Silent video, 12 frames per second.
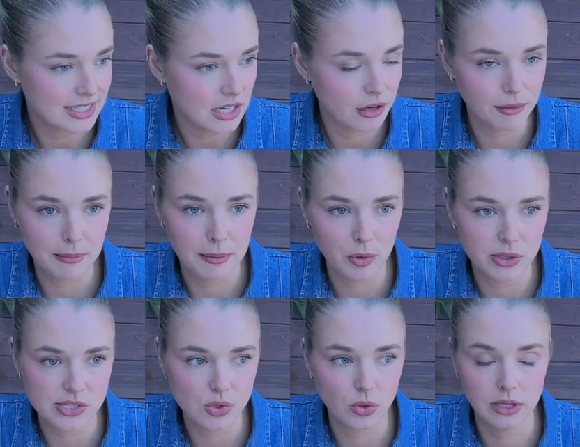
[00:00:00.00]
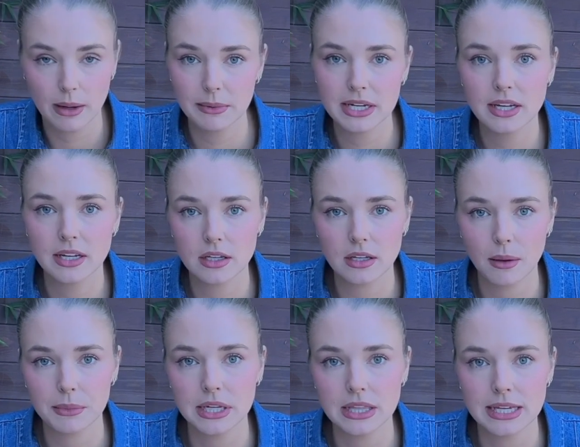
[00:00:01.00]
can't remember what it's called. I'm gonna
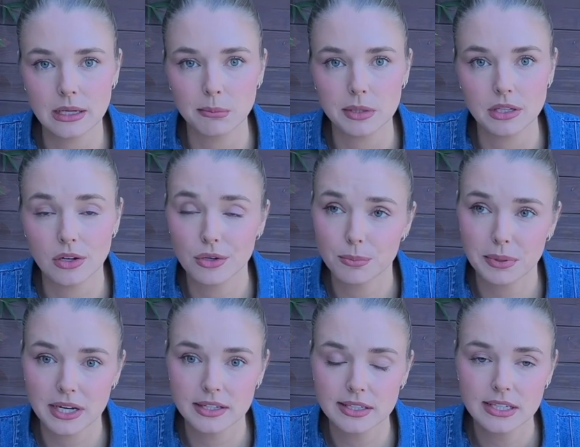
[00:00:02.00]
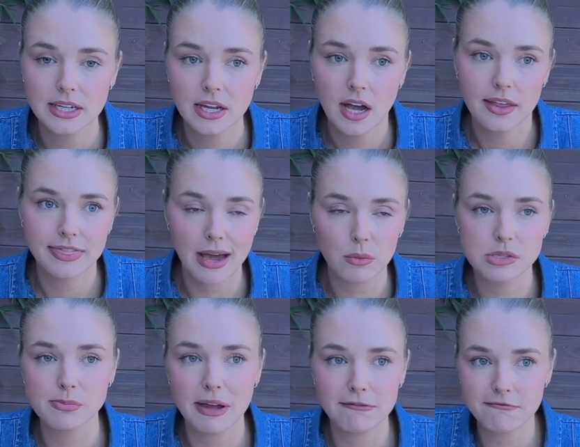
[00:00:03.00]
link it below, but that
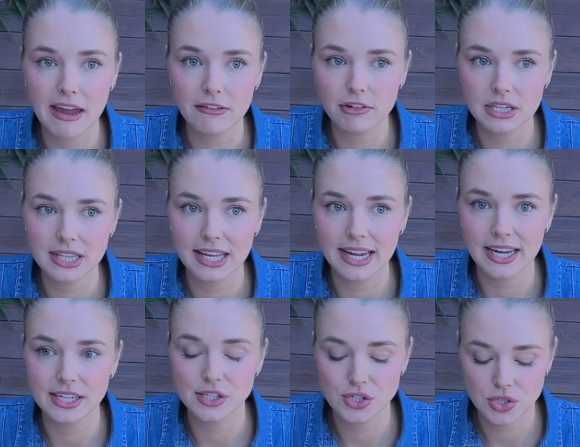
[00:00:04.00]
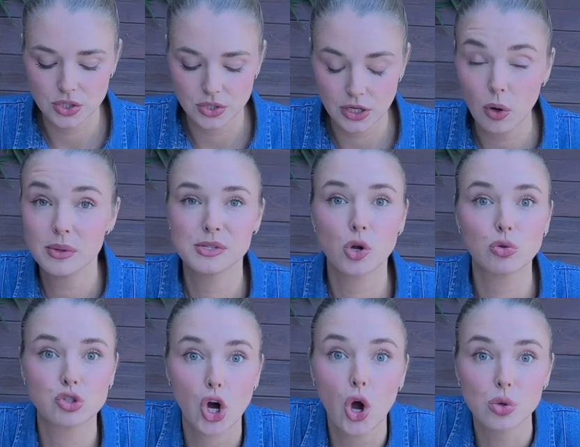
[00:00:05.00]
was my favorite clay it's
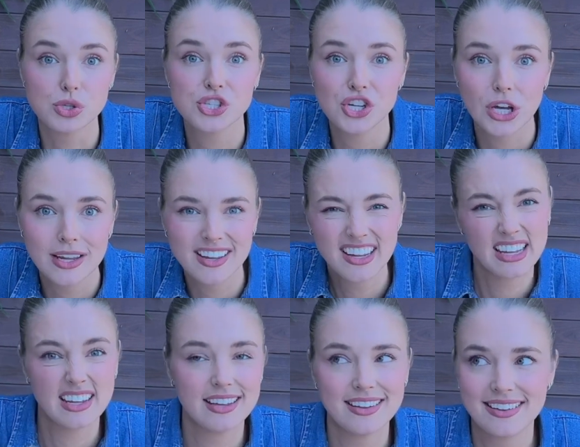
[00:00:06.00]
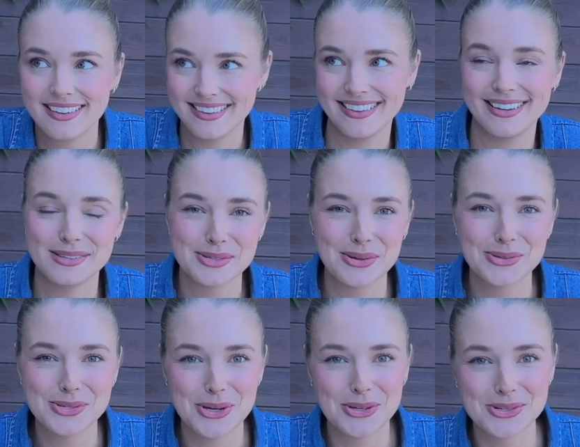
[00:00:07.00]
called Toast. It's
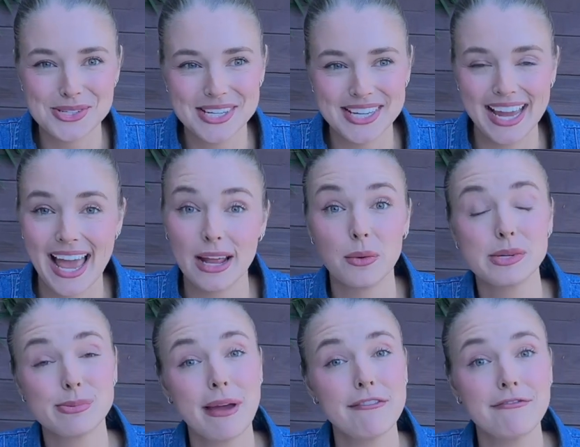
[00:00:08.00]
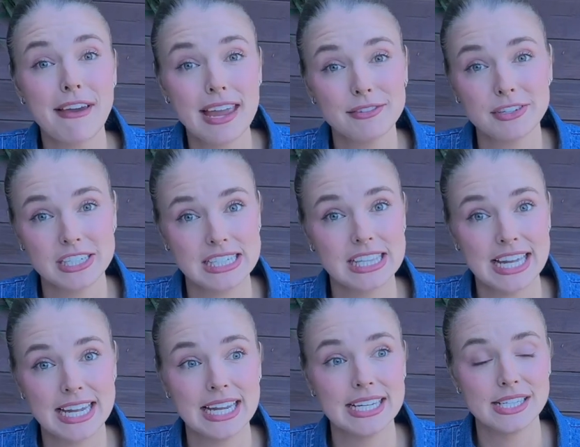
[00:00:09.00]
called Toast. It was my favorite
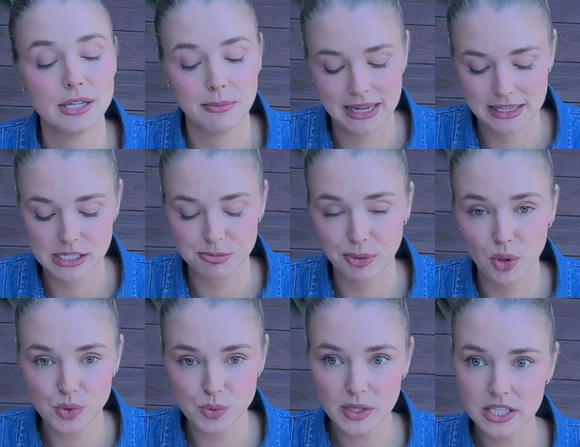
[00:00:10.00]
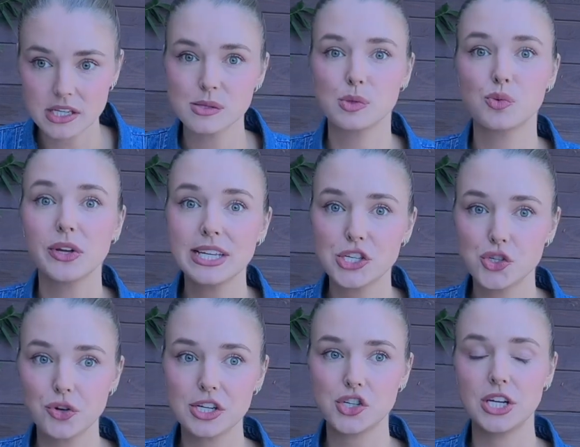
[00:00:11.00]
clay to make these bowls with because it was really
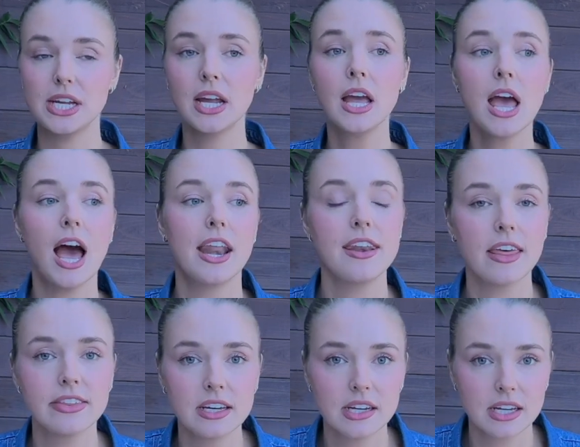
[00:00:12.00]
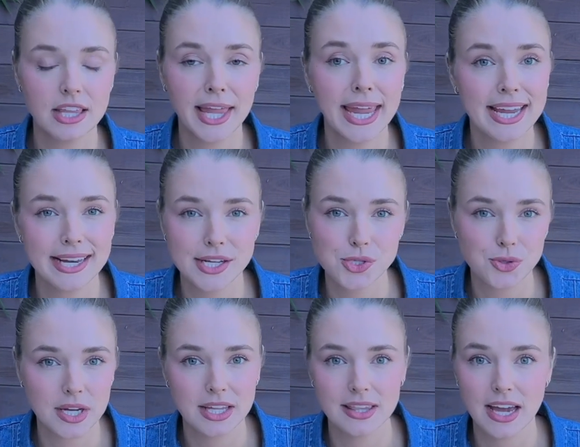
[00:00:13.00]
stretchy. Another clay in
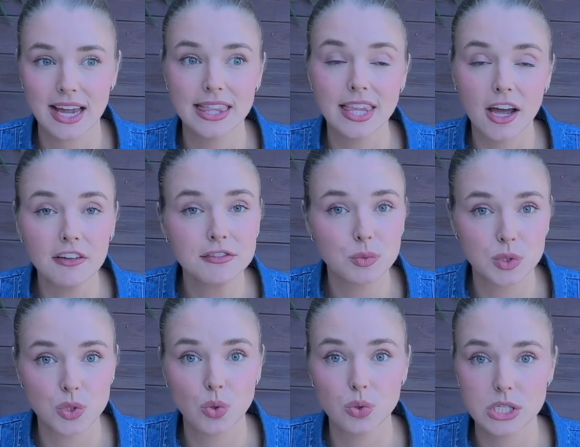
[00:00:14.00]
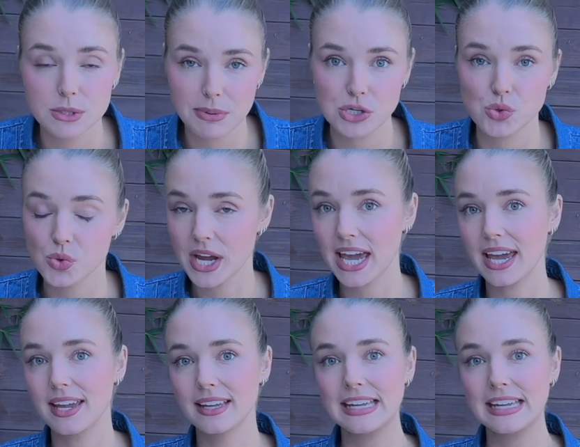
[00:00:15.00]
Australia that I loved was called Special K,